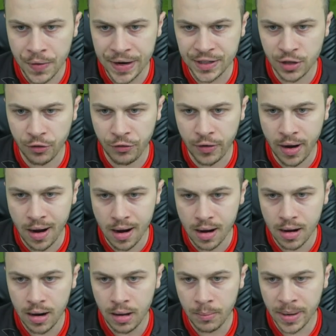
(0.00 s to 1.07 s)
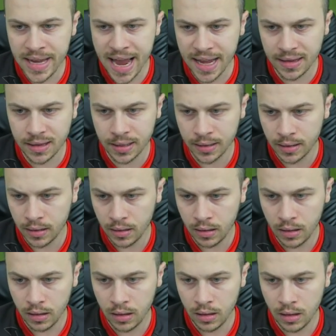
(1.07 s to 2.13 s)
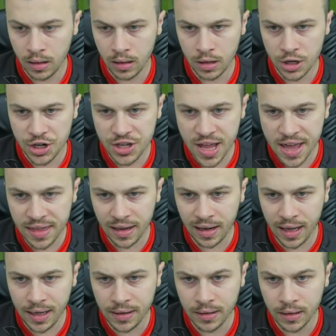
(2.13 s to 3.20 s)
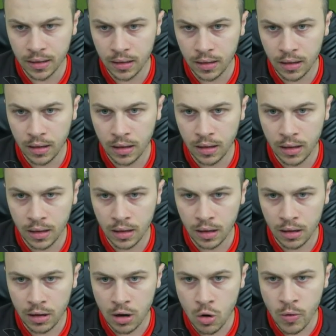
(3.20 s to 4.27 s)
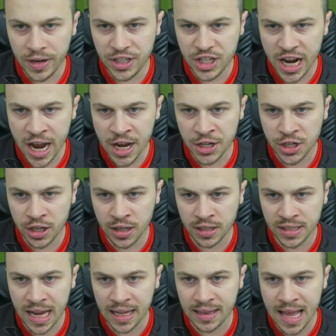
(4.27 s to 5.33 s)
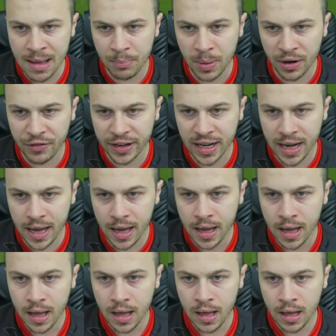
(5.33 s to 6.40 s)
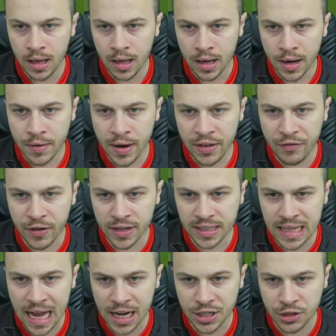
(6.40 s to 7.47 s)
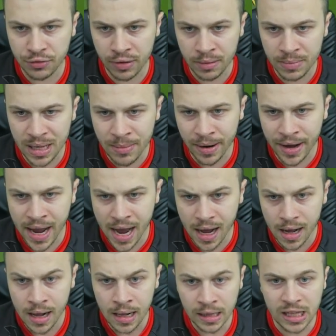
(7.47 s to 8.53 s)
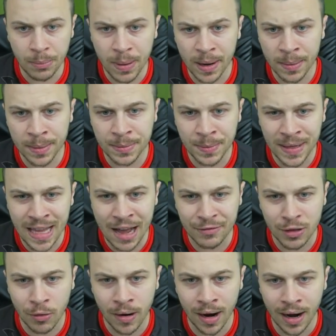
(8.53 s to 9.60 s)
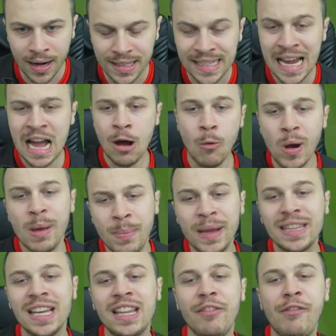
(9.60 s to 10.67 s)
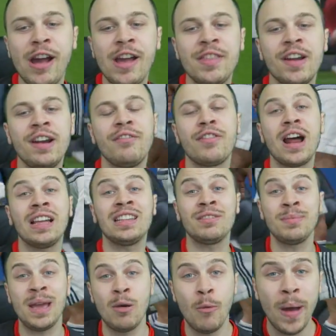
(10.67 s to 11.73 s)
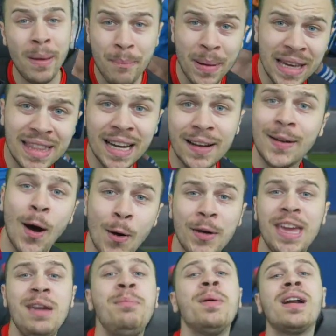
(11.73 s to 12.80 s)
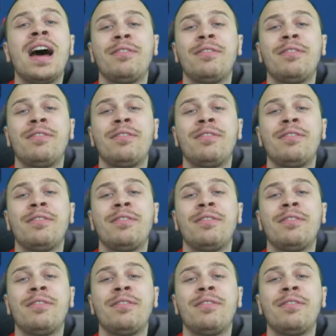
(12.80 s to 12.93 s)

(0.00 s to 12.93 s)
great so far, Payet, Schneiderlin. Oh, we changed the sideline perfectly. Great first touch from Di Maria. The Berba spin afterwards. We beat the defender in front of me. We beat the goalkeeper